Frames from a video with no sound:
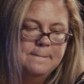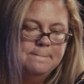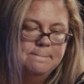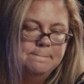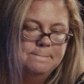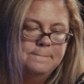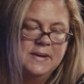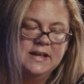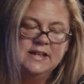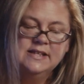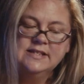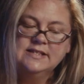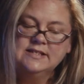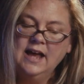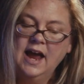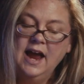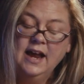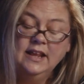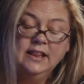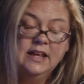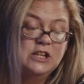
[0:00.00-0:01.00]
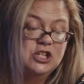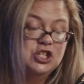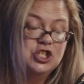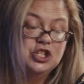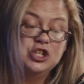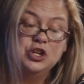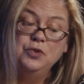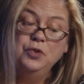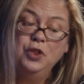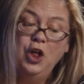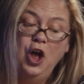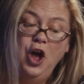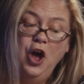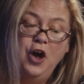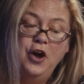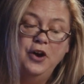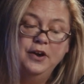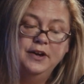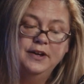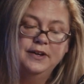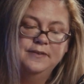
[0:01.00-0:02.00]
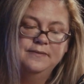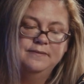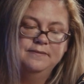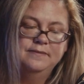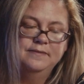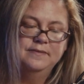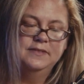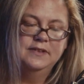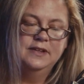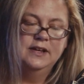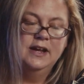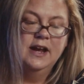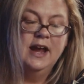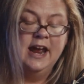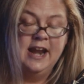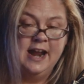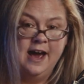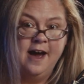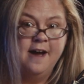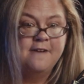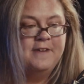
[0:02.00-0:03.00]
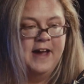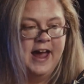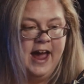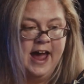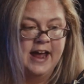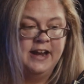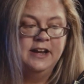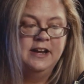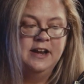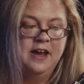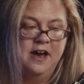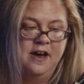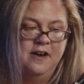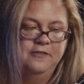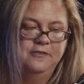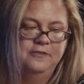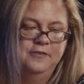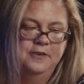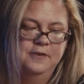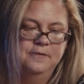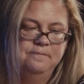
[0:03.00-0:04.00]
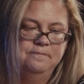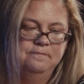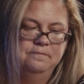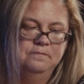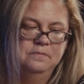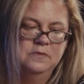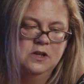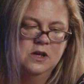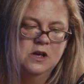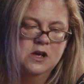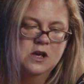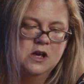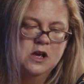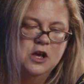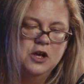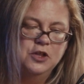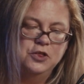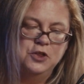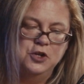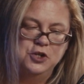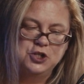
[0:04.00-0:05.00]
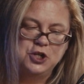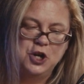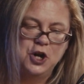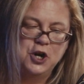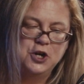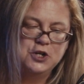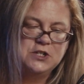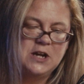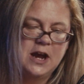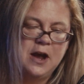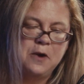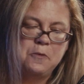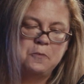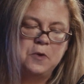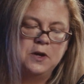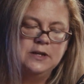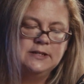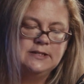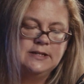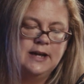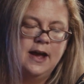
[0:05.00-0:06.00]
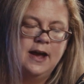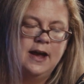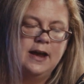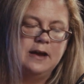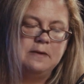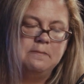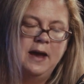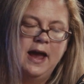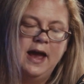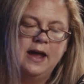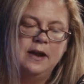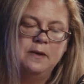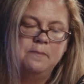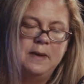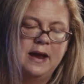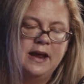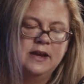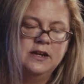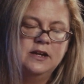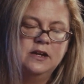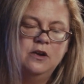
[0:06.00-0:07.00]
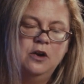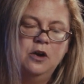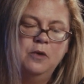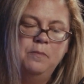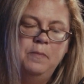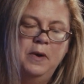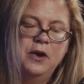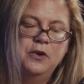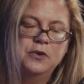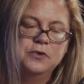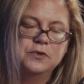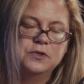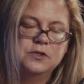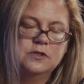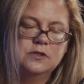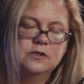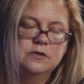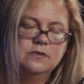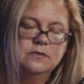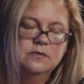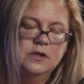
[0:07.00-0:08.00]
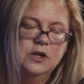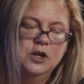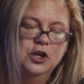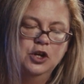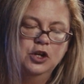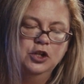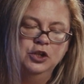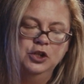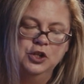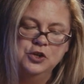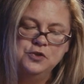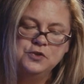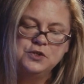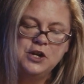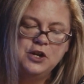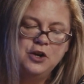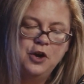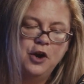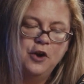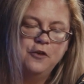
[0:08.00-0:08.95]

Been silent too long, and I've had enough. The church at one time had abandoned her post, losing her